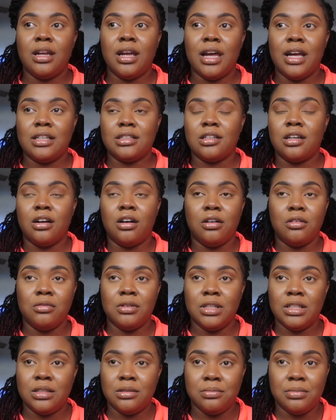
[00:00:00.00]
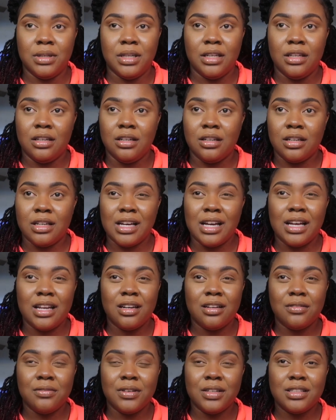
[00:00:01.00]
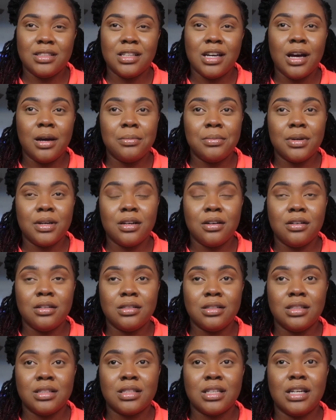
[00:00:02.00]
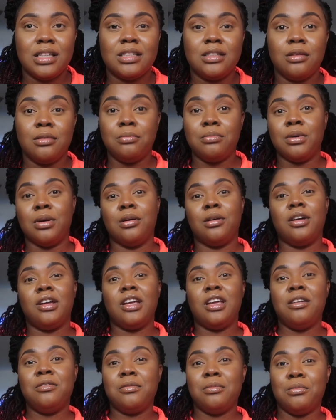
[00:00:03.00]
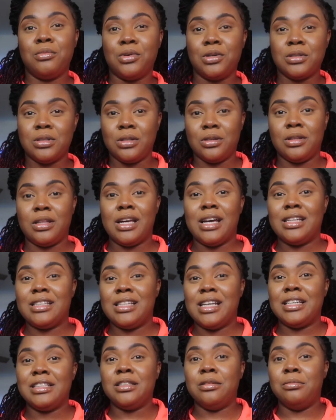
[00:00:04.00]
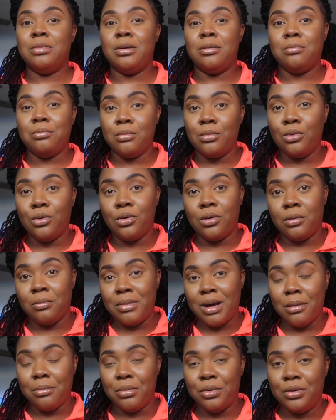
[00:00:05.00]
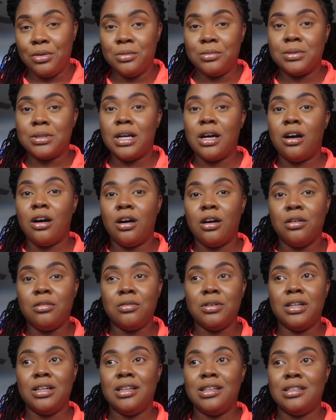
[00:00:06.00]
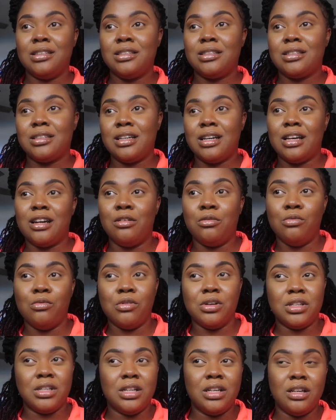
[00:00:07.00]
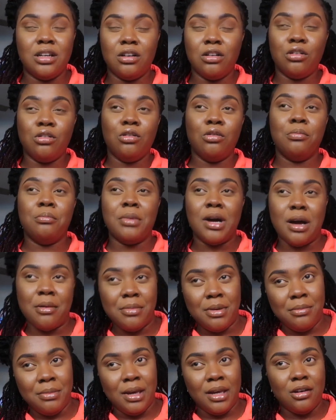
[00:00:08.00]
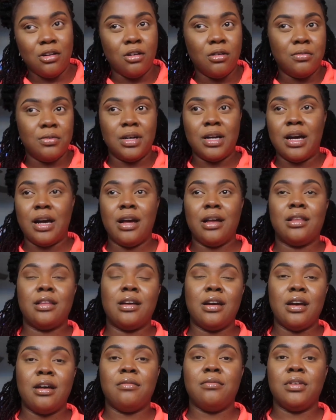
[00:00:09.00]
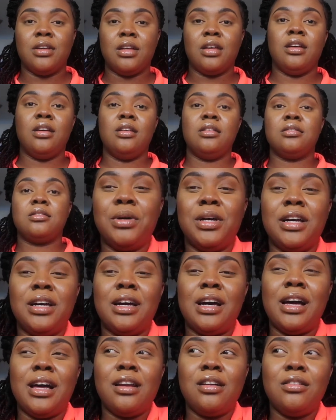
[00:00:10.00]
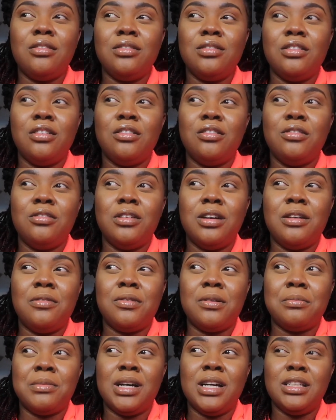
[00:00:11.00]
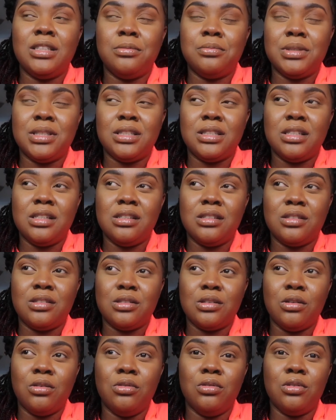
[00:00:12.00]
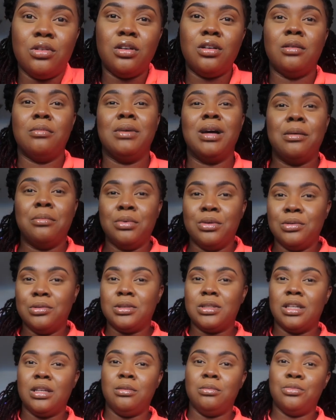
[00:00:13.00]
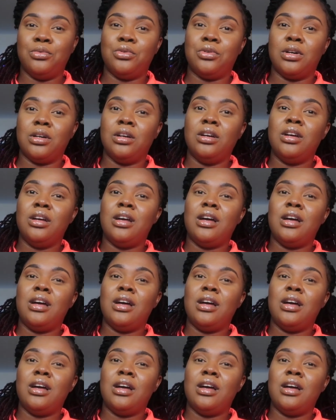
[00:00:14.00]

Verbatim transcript: has always been kind of a topic on discussion, but even more so that's actually been more of my boobs. I always kind of wanted a whole mommy makeover after having kids, but I don't know if I'm one hundred percent sold on my boobs anymore.